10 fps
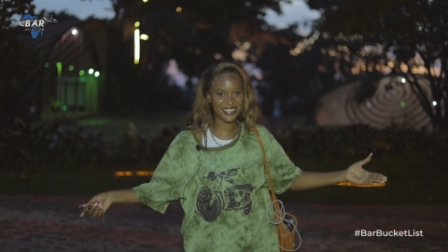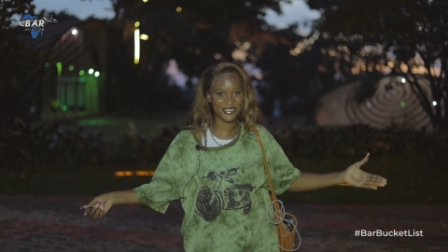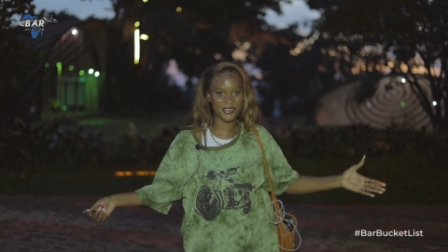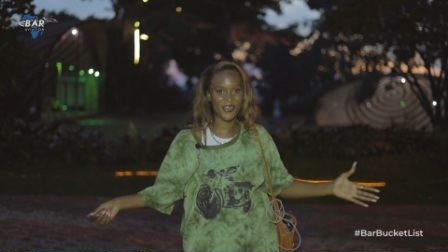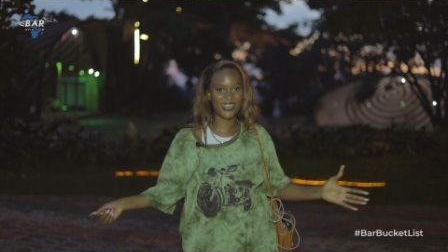
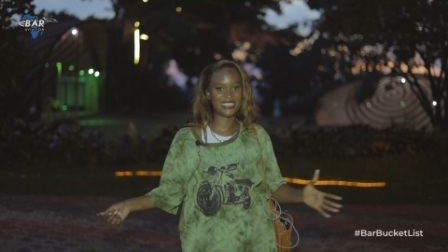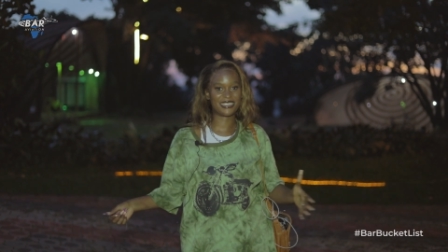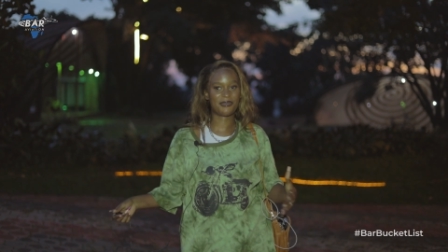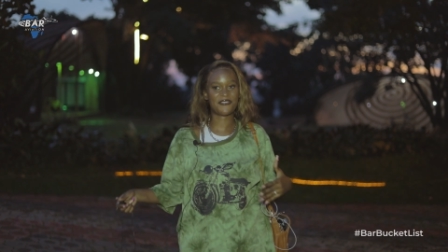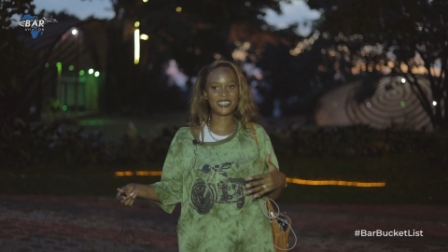You know, it is
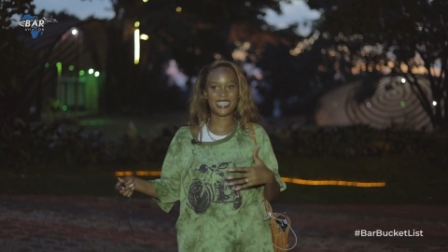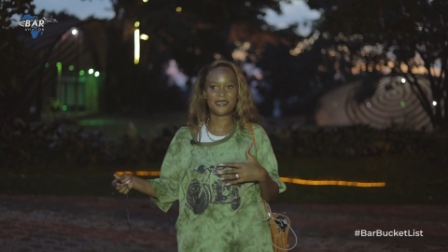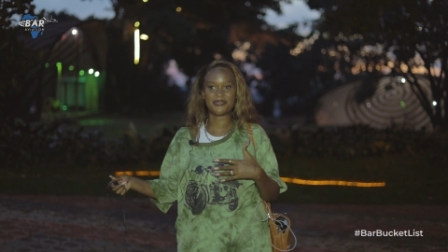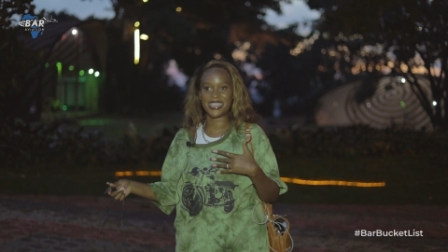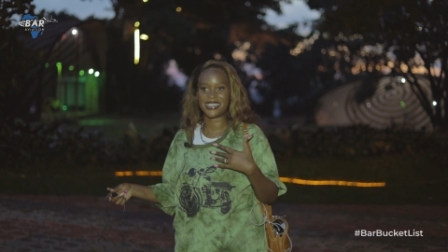my first
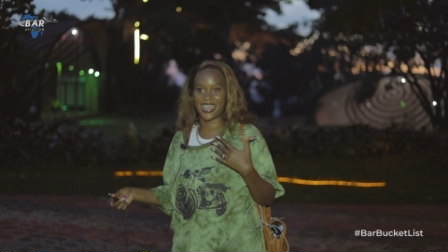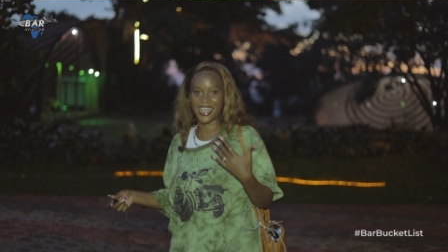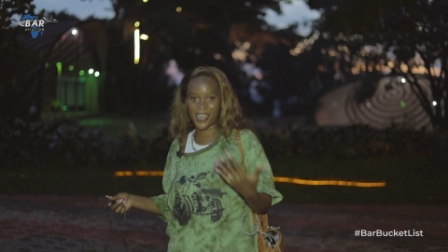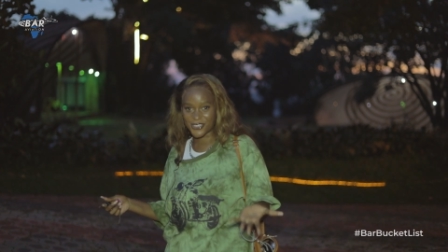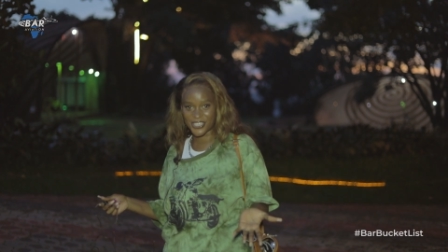time seeing the
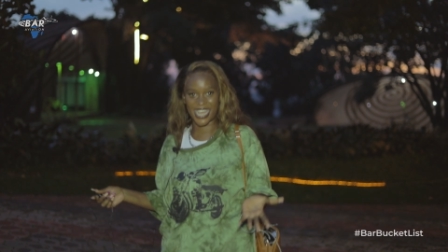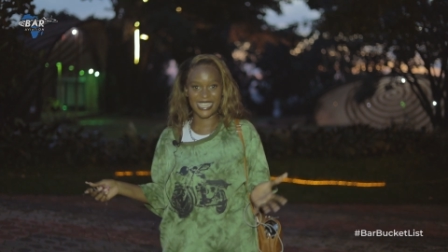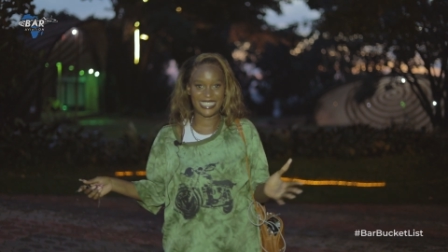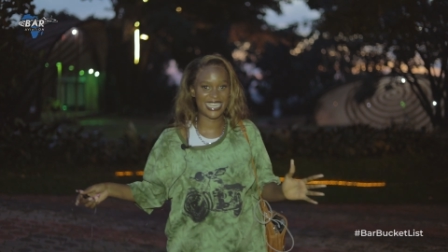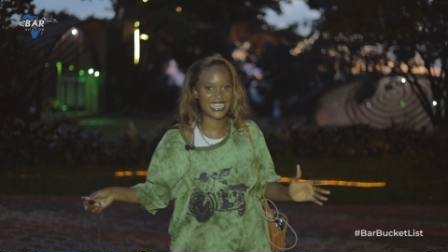culture
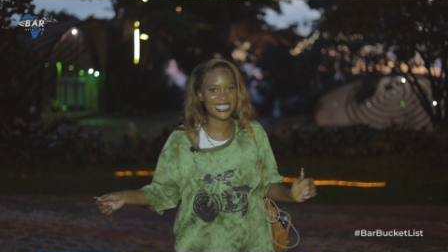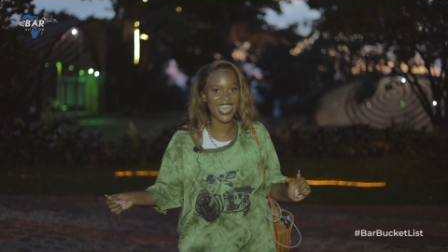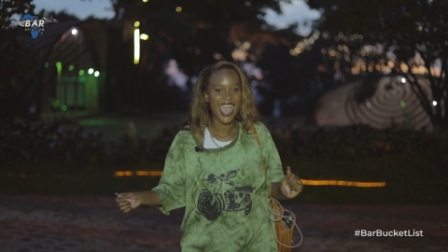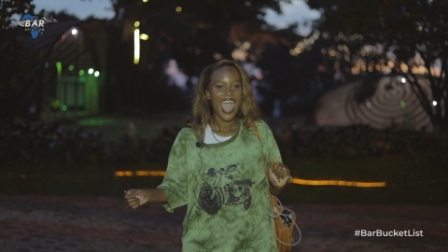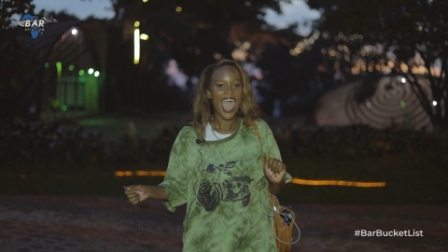dances
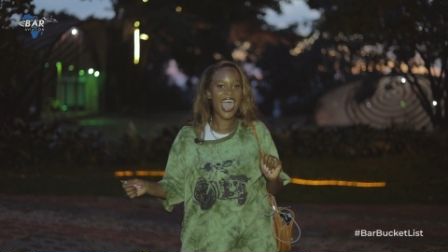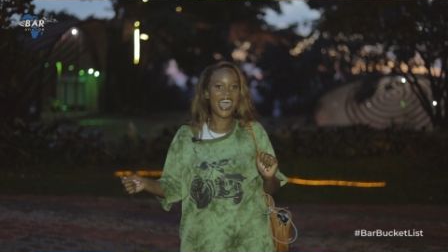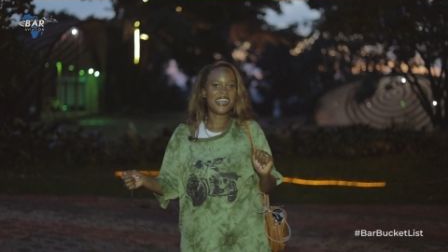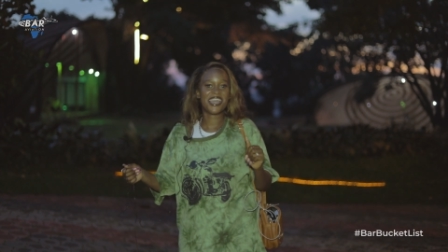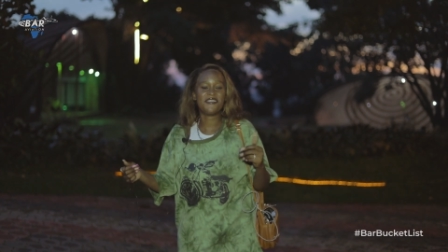
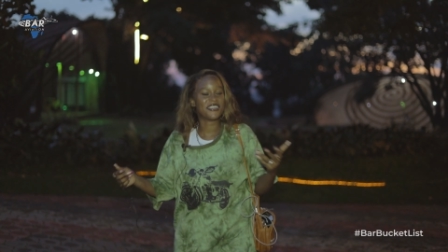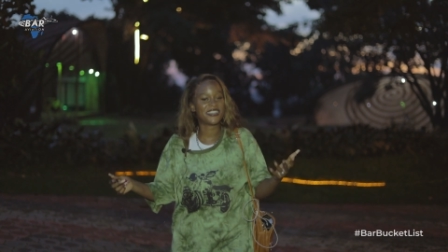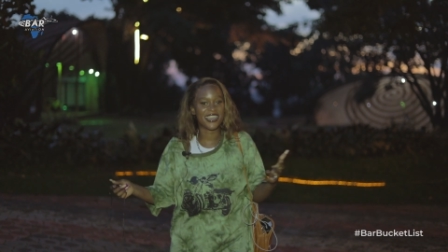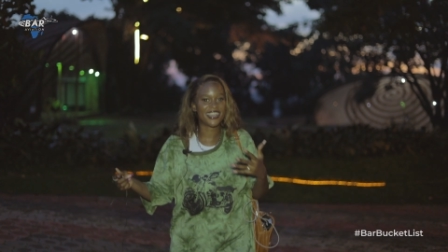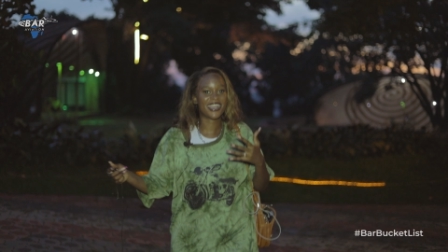and
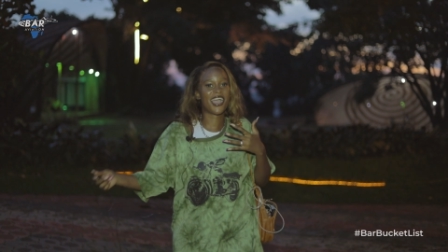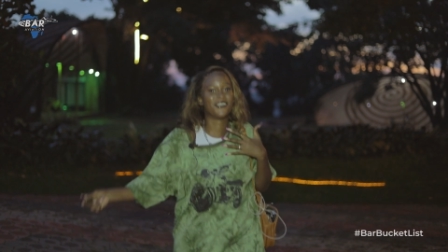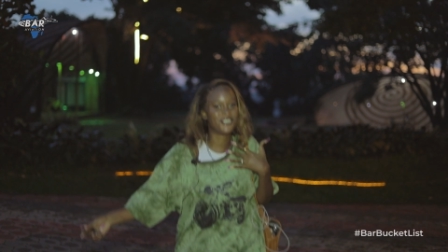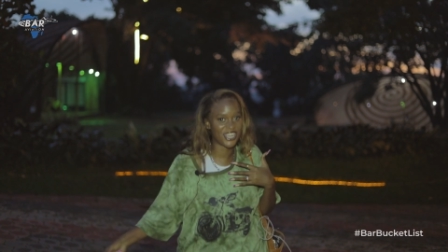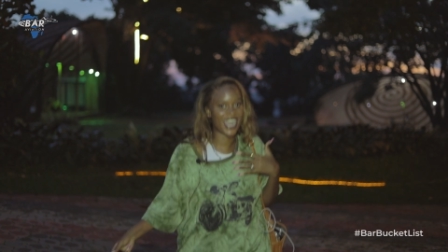everything,
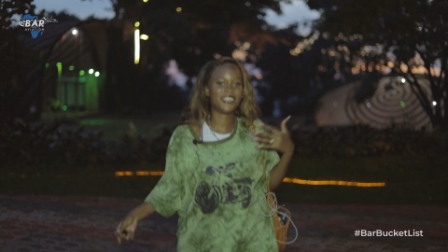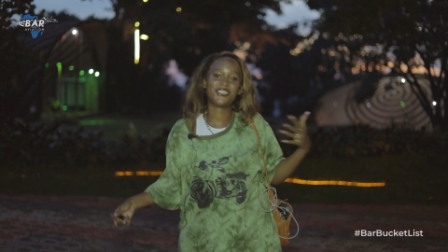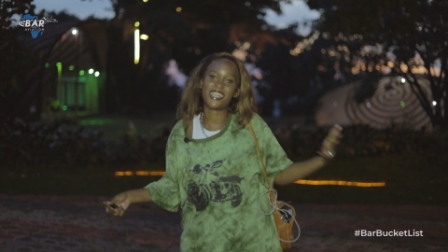culture and